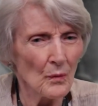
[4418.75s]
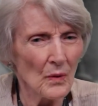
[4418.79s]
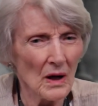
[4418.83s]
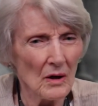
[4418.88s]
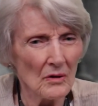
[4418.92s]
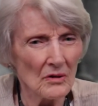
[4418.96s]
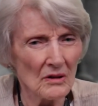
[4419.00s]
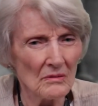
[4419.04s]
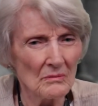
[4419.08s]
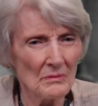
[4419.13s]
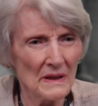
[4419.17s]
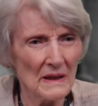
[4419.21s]

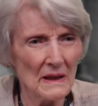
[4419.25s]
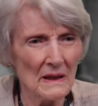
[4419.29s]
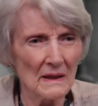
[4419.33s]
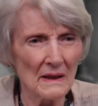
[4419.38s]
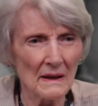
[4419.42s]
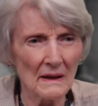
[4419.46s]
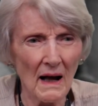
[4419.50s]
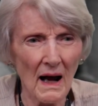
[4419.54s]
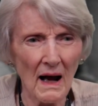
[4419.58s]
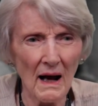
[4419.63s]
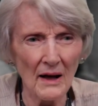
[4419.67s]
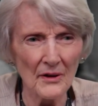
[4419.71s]
welcoming
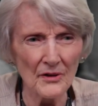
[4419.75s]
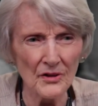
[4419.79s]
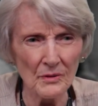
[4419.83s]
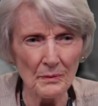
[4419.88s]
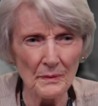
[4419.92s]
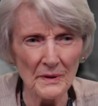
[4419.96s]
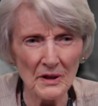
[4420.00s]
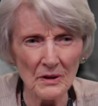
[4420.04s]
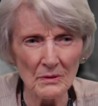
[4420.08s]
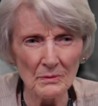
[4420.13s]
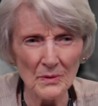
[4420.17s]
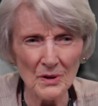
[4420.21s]
and
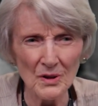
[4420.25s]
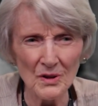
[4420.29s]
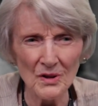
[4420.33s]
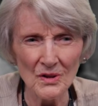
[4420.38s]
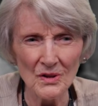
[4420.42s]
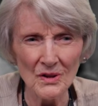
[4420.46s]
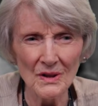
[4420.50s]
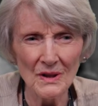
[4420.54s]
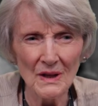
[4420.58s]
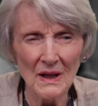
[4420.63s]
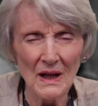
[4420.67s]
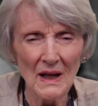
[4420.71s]

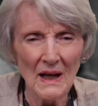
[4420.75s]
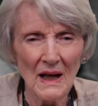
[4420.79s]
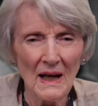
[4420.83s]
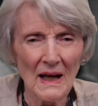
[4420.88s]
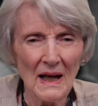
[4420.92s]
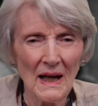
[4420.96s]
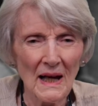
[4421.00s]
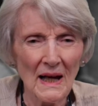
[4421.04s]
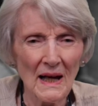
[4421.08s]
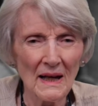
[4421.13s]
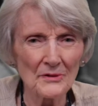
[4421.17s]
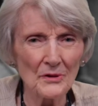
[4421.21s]
hospitable
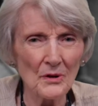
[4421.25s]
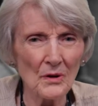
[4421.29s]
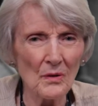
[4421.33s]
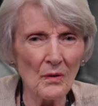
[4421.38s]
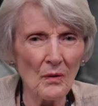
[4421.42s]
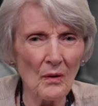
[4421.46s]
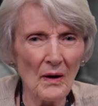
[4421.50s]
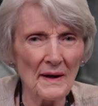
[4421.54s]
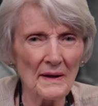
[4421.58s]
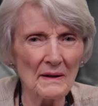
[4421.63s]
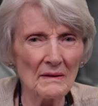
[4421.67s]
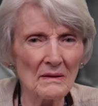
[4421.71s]
and
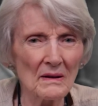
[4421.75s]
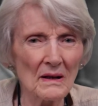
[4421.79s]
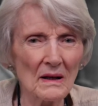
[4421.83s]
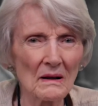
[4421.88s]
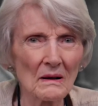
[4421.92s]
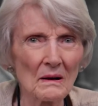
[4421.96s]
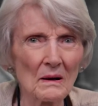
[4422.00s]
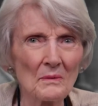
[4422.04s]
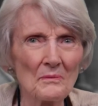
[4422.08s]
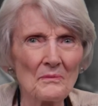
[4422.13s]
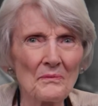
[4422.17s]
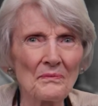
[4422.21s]
quite
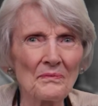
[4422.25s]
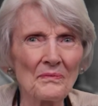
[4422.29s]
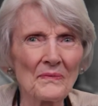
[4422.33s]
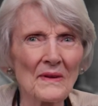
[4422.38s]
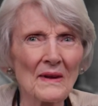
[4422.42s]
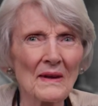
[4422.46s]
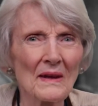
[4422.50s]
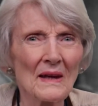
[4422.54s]
um,